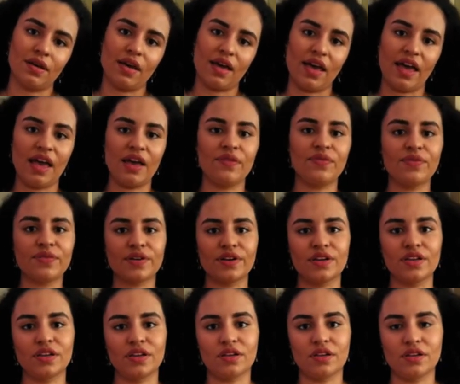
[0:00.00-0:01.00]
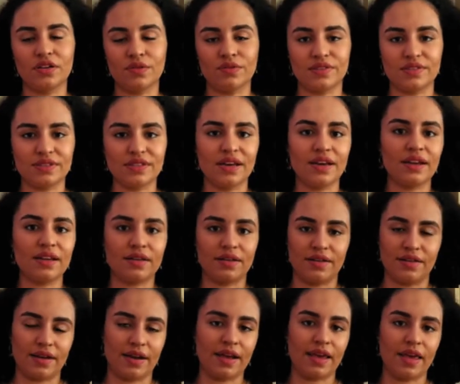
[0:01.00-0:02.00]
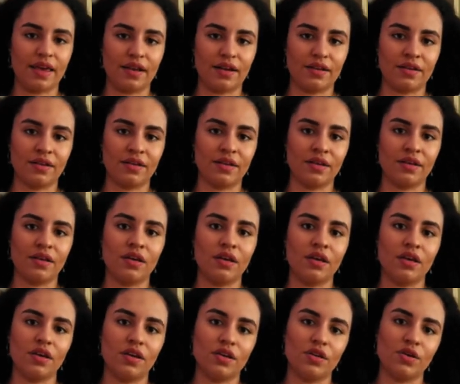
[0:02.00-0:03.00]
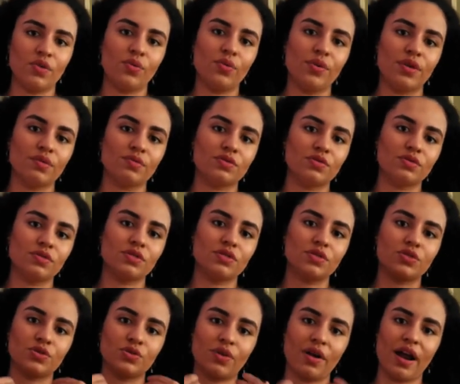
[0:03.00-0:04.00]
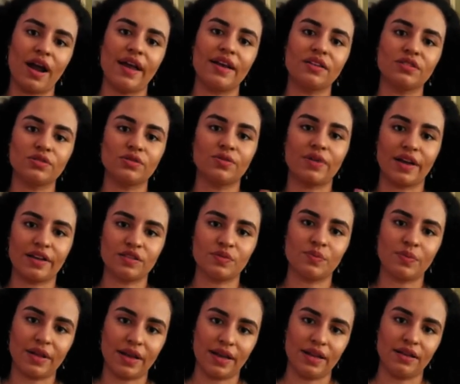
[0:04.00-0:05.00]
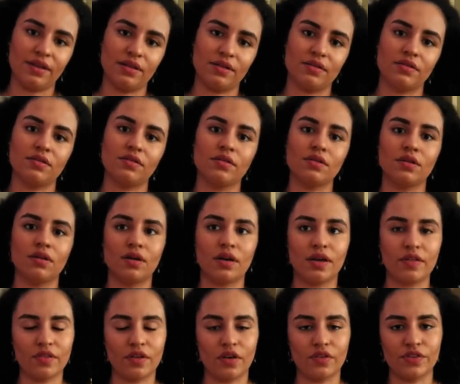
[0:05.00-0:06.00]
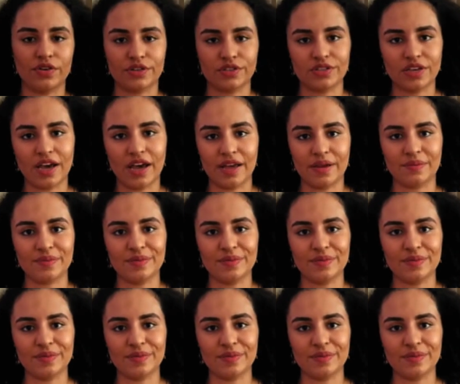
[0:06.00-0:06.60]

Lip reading: After you studied it again, you will try to explain it another time.